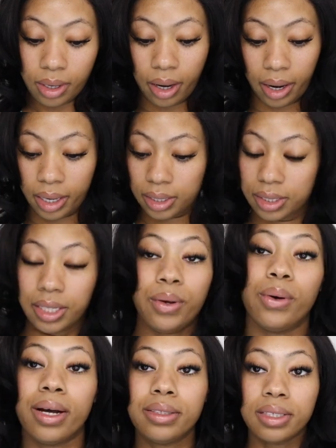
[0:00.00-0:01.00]
All right, so
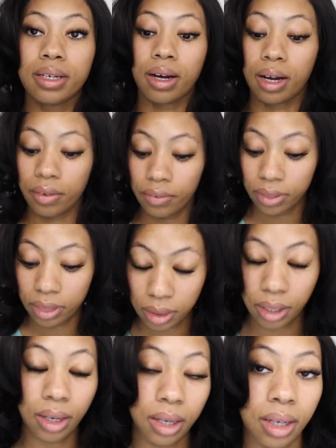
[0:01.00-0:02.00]
I took off
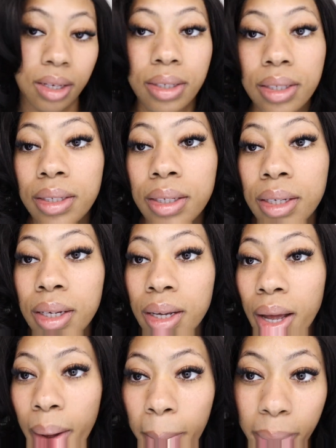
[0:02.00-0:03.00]

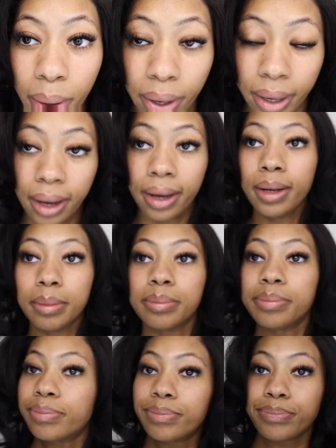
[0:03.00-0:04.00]
the ball cap,
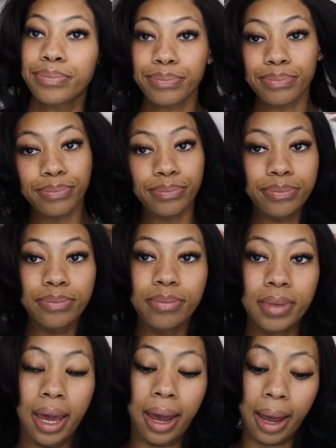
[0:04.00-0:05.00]

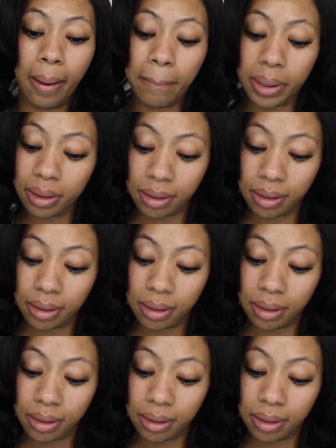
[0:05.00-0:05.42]
cap.